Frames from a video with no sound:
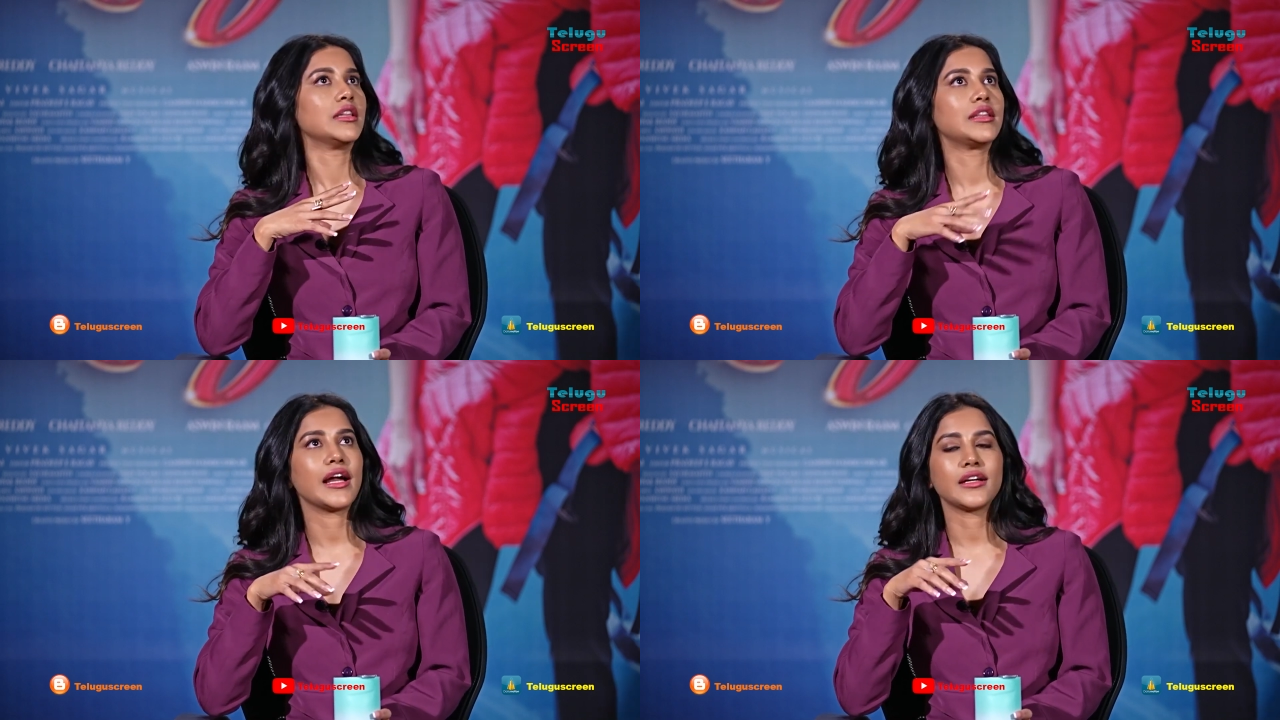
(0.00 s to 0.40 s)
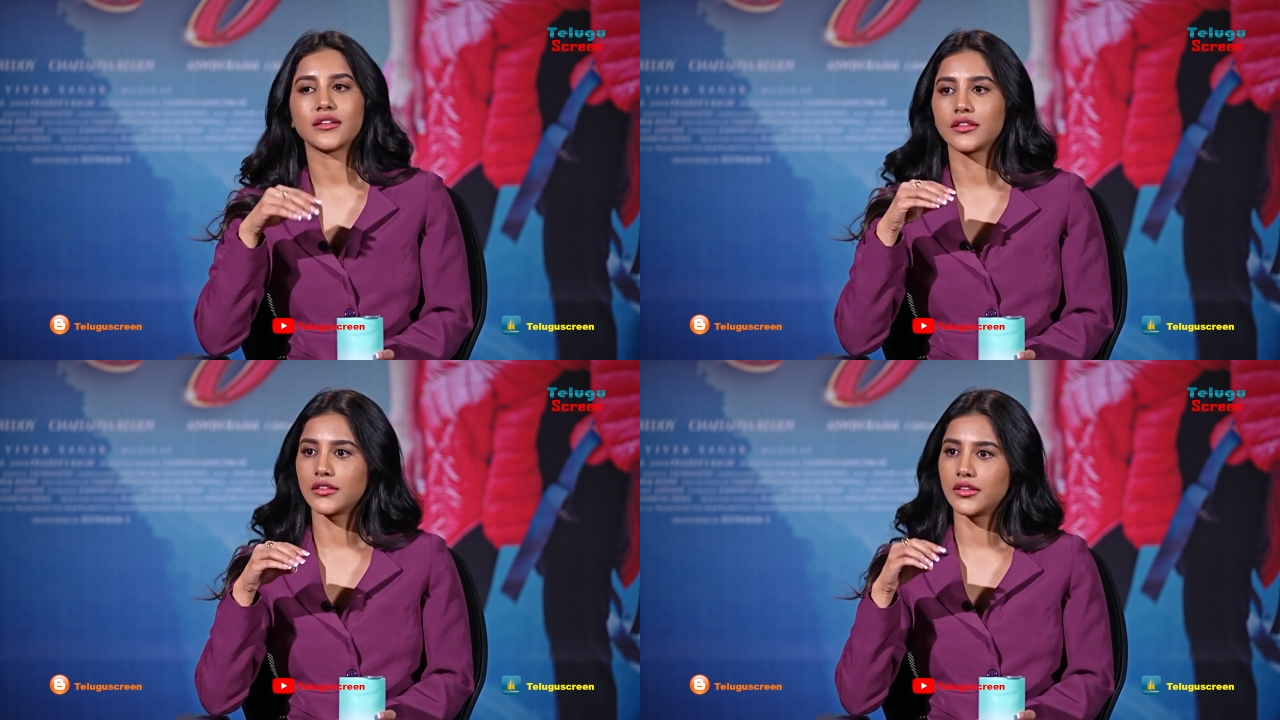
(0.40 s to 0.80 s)
that
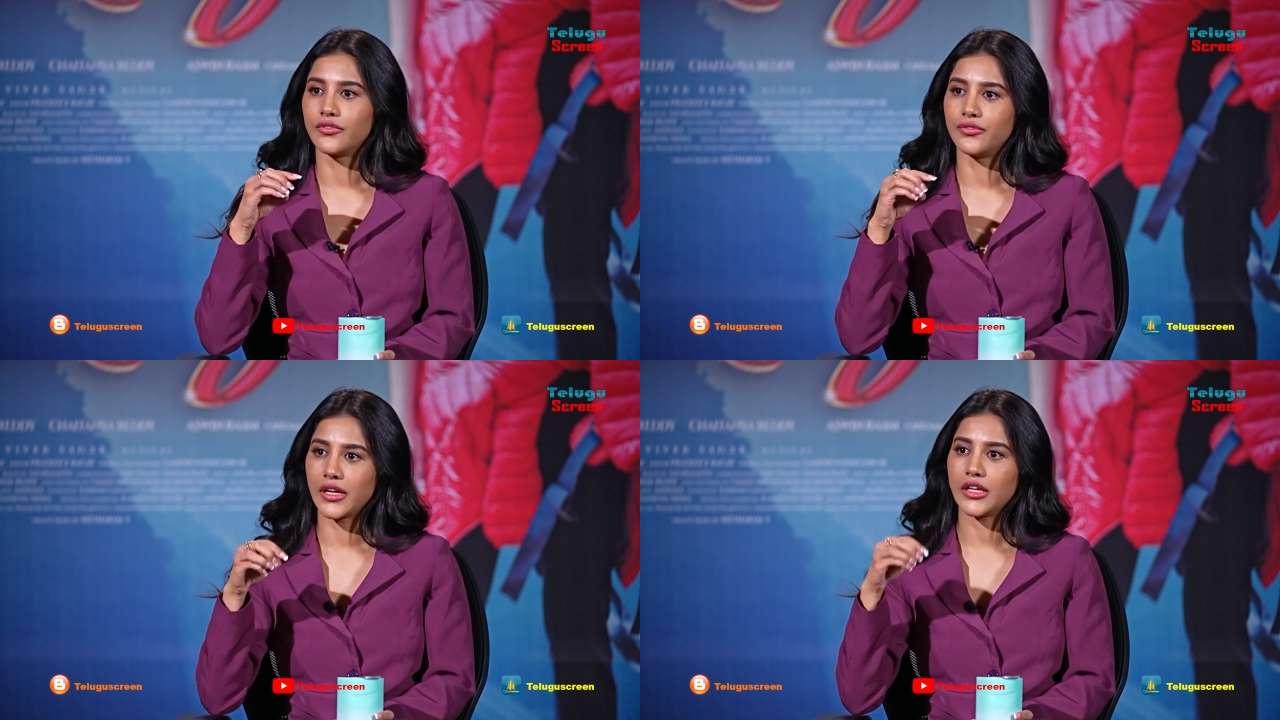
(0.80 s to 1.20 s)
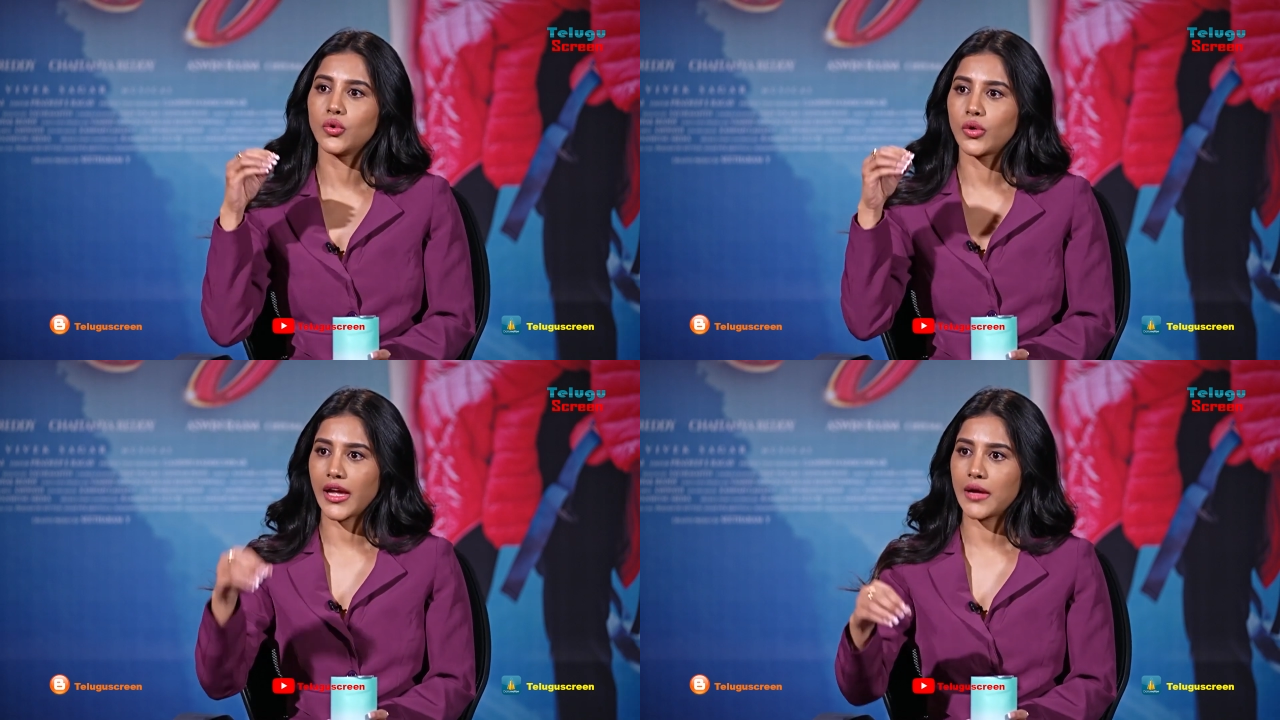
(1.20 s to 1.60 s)
the way you
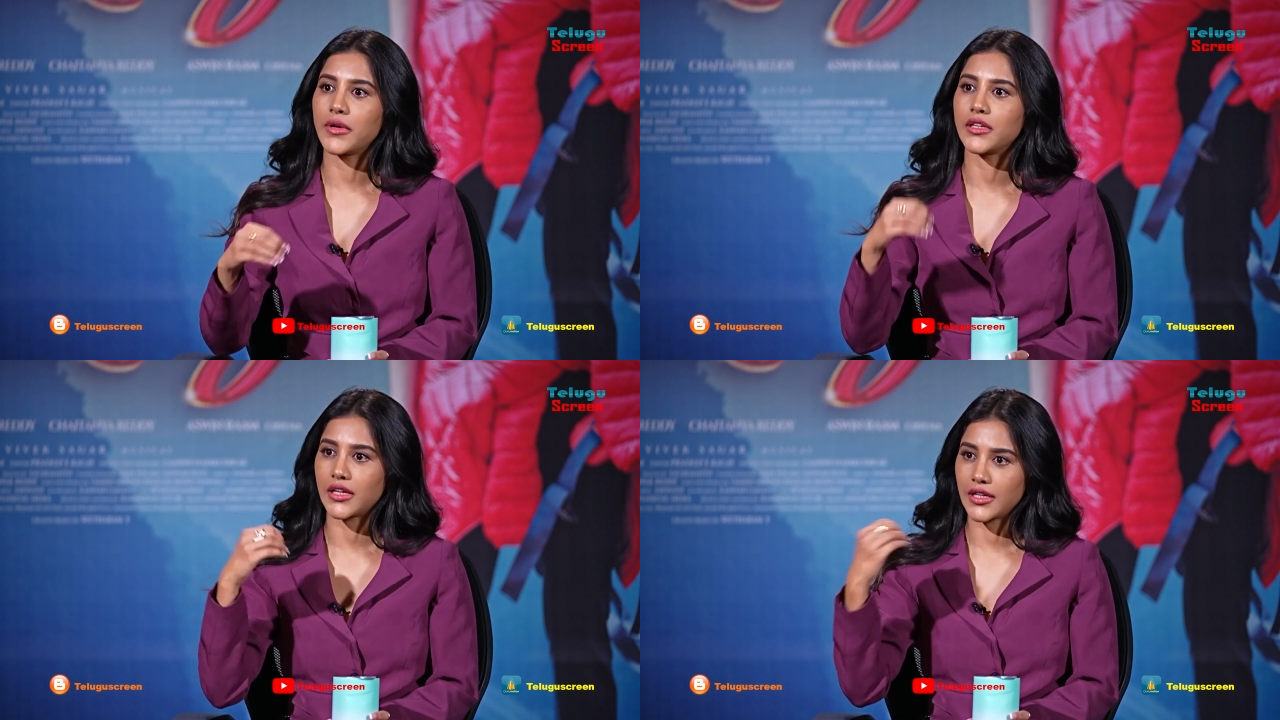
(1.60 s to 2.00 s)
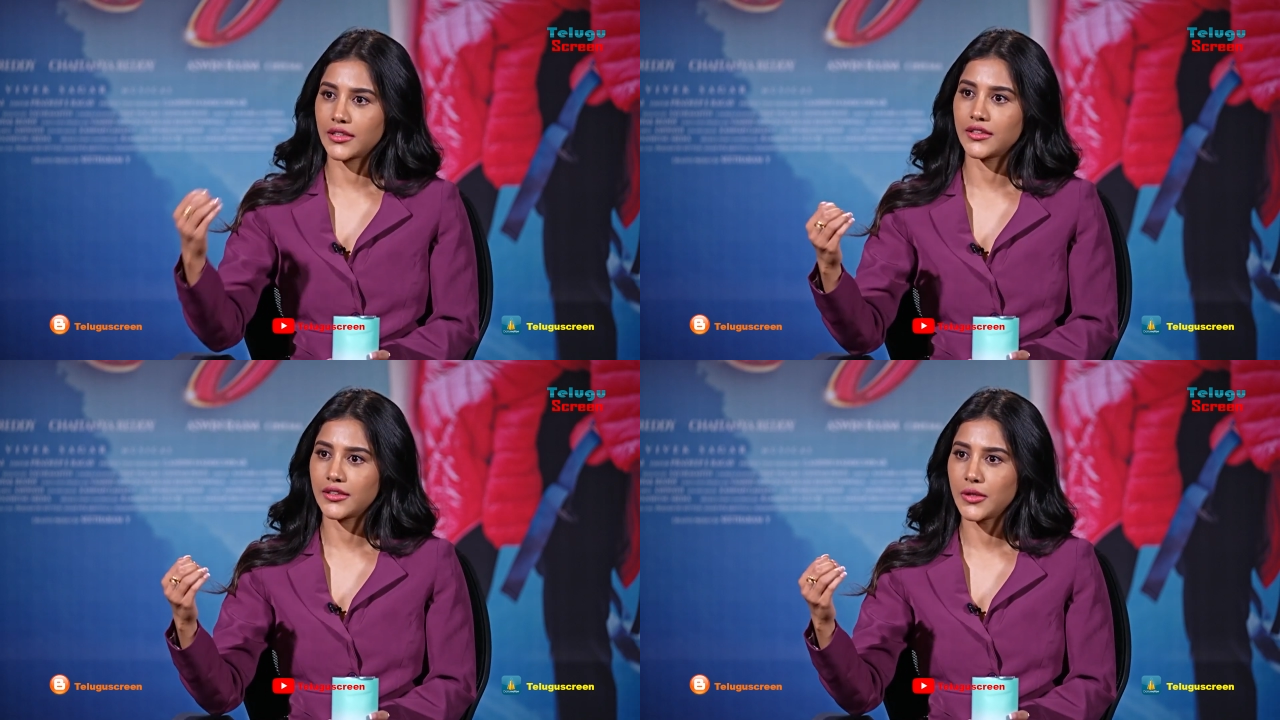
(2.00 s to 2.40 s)
came and
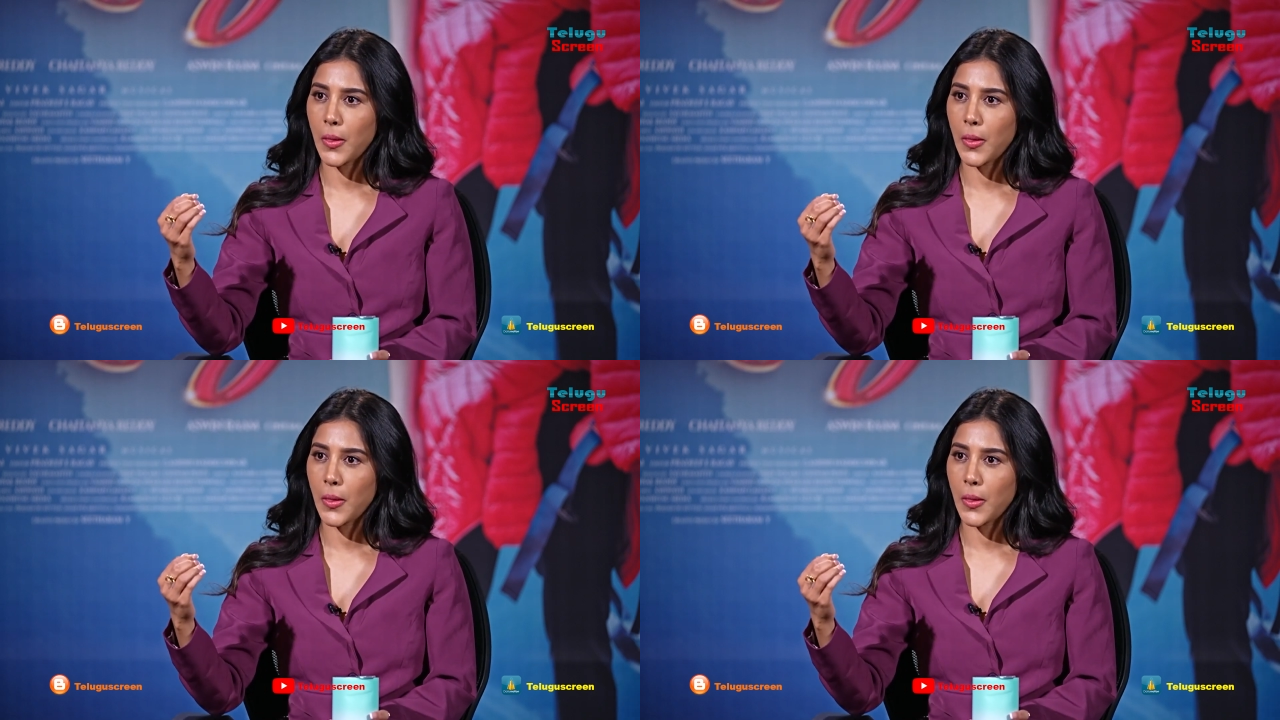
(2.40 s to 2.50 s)
narrated it